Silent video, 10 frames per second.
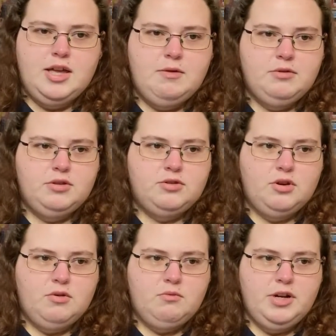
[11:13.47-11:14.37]
It was
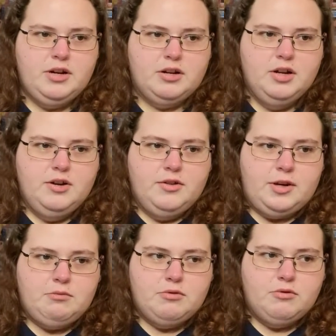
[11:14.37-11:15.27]
so weird.
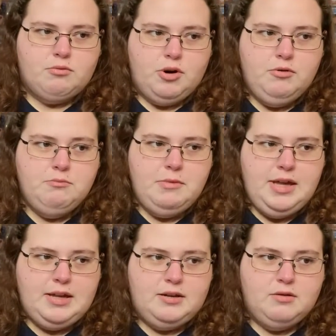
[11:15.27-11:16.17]
There were grown
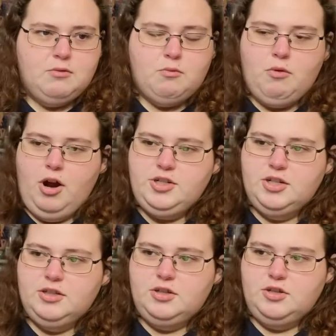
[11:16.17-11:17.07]
men
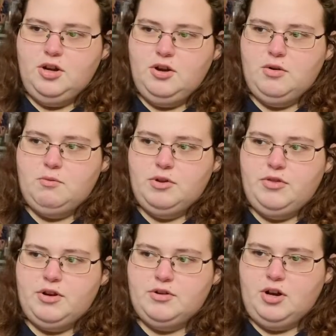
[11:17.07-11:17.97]
watching the show with
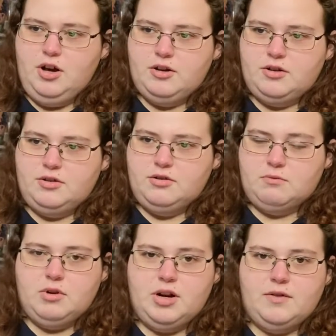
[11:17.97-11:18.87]
their daughters or
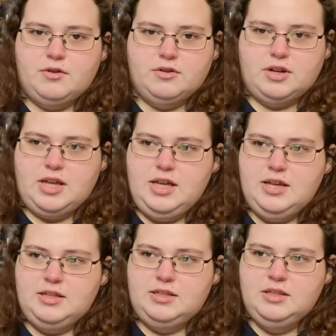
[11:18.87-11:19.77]
whatever, their
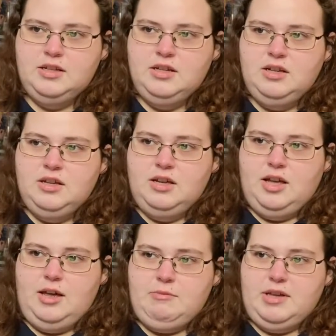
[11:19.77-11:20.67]
kids,
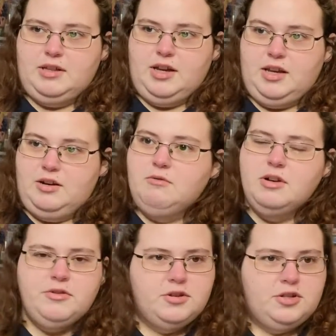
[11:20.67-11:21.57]
and being like, you know
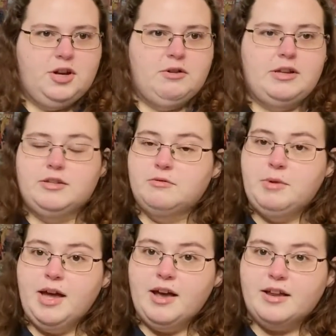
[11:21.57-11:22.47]
what, the show ain't too
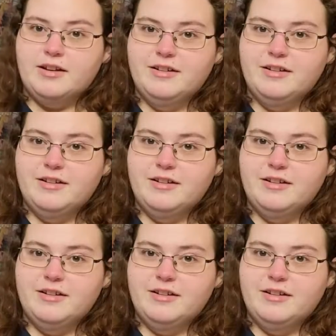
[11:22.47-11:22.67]
bad.